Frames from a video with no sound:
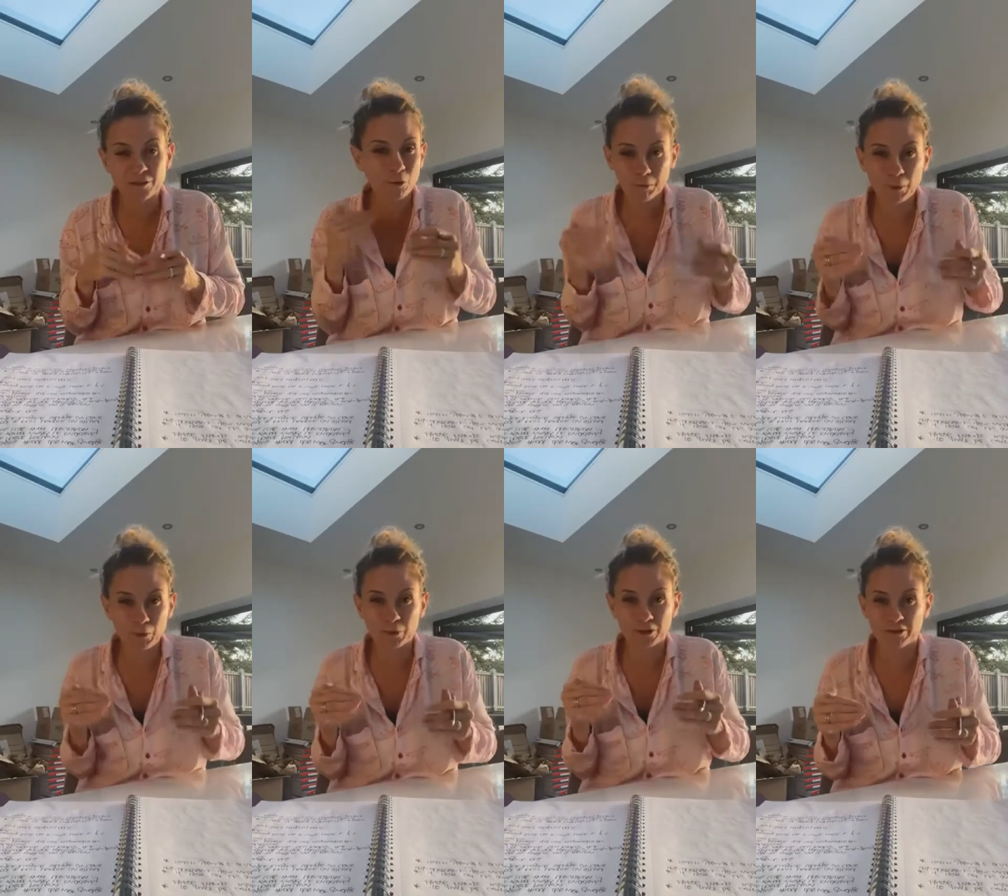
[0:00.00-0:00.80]
You're not
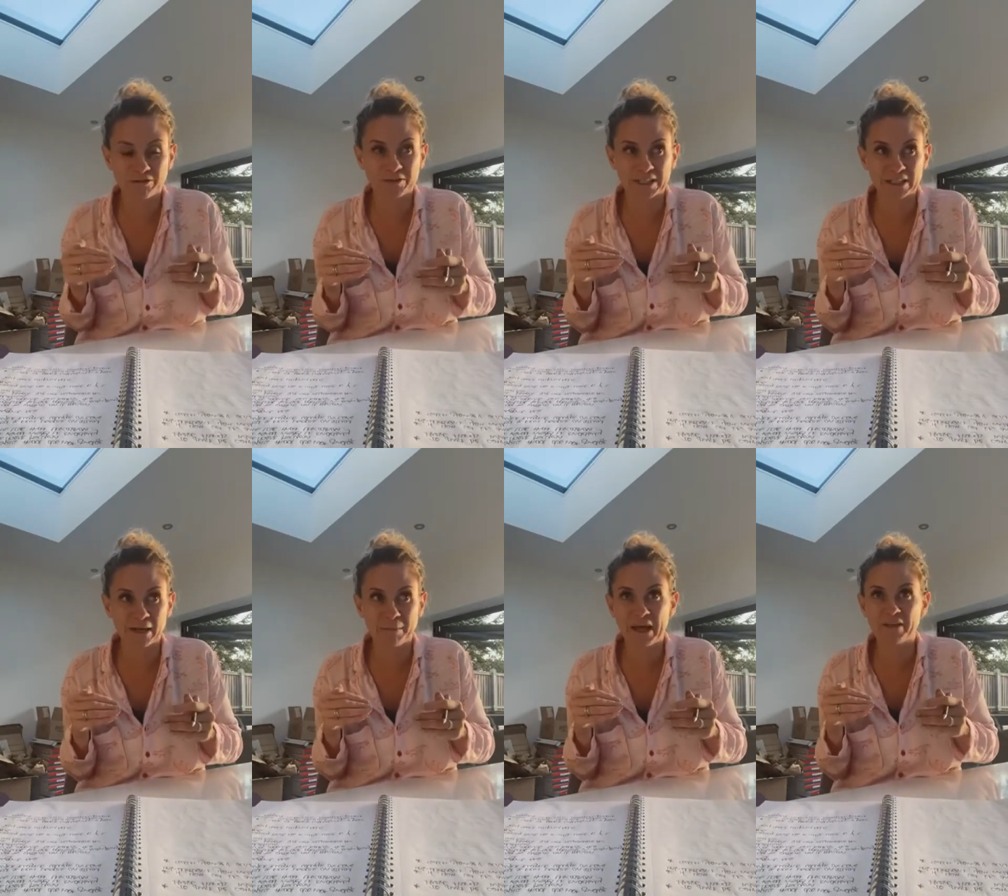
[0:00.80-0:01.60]
born
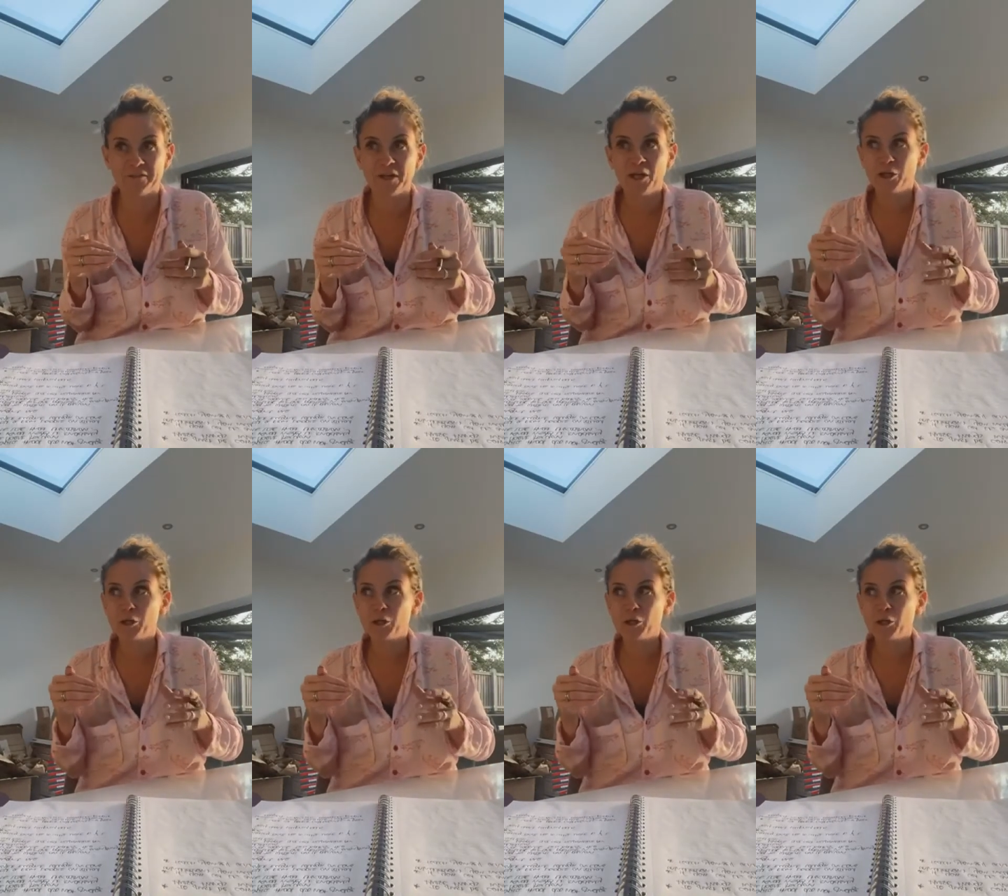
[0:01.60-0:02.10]
confident. I bet if